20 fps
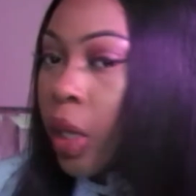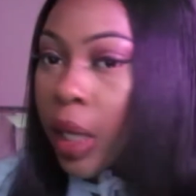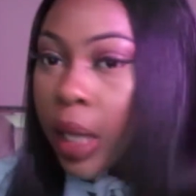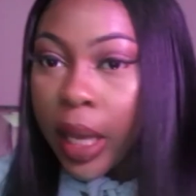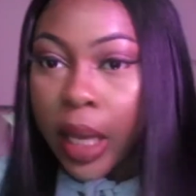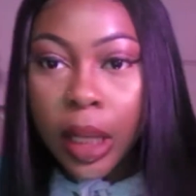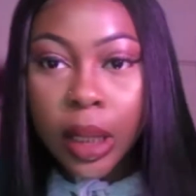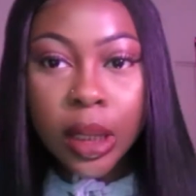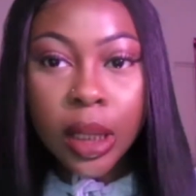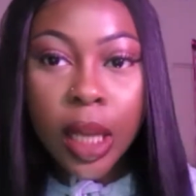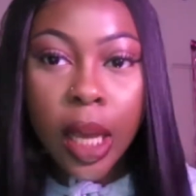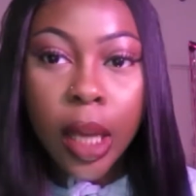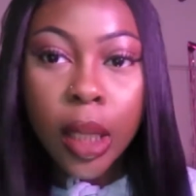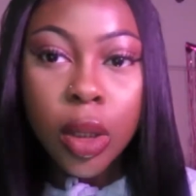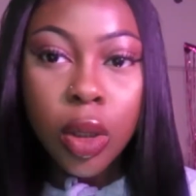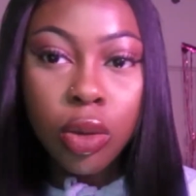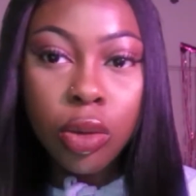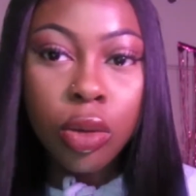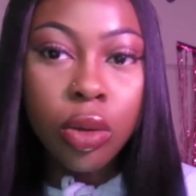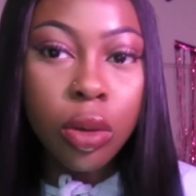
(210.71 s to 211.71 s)
Like, it's
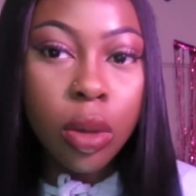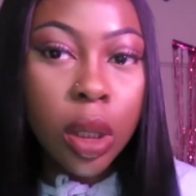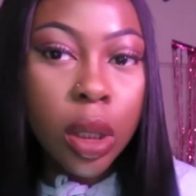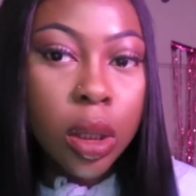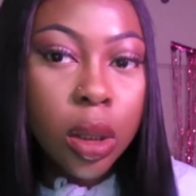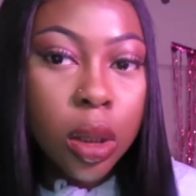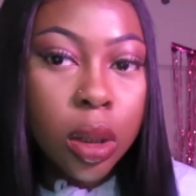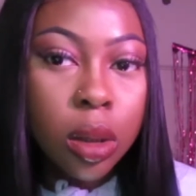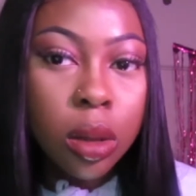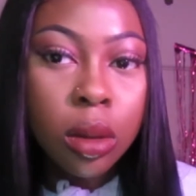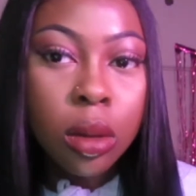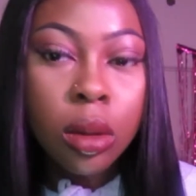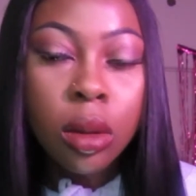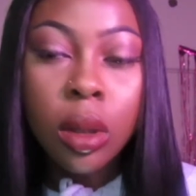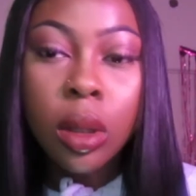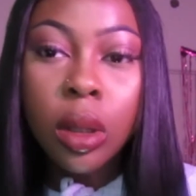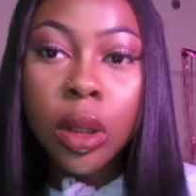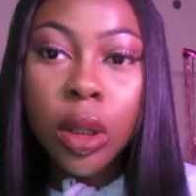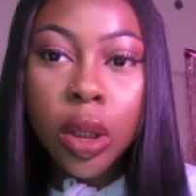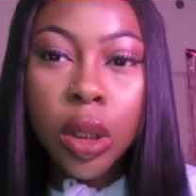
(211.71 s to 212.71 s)
natural. It's
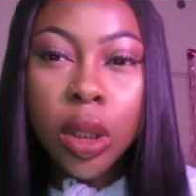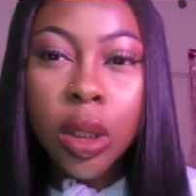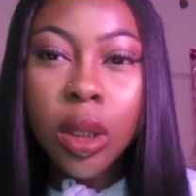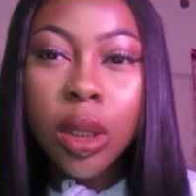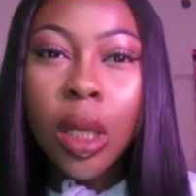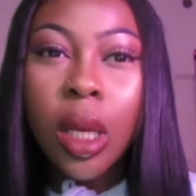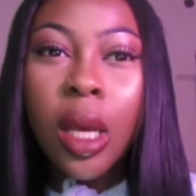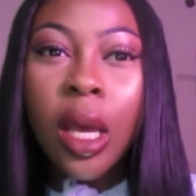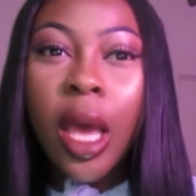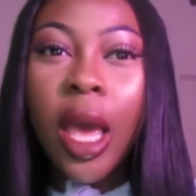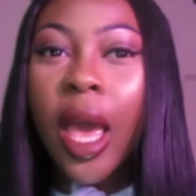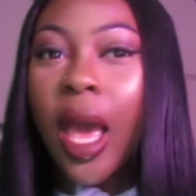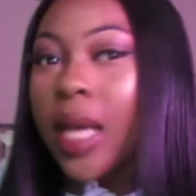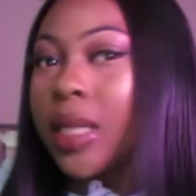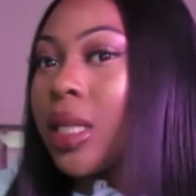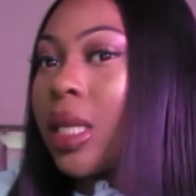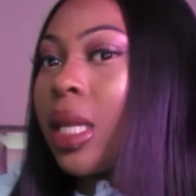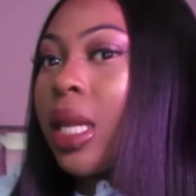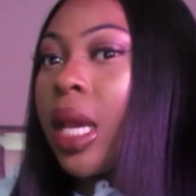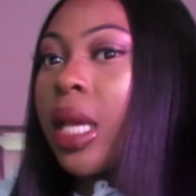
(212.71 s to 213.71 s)
just, it
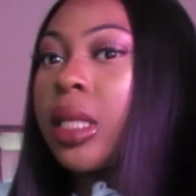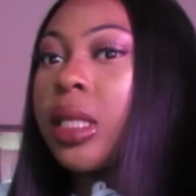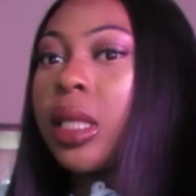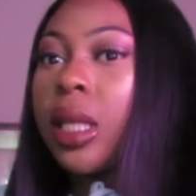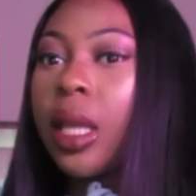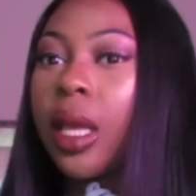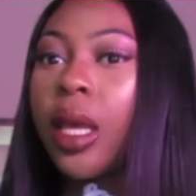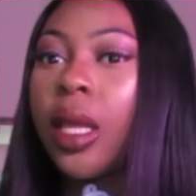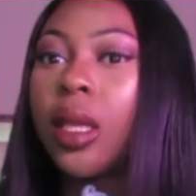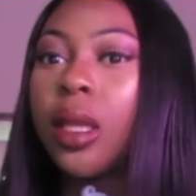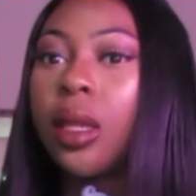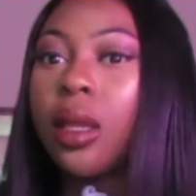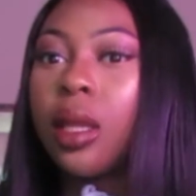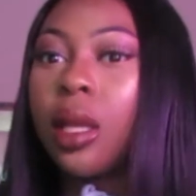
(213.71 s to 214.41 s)
has a nice length.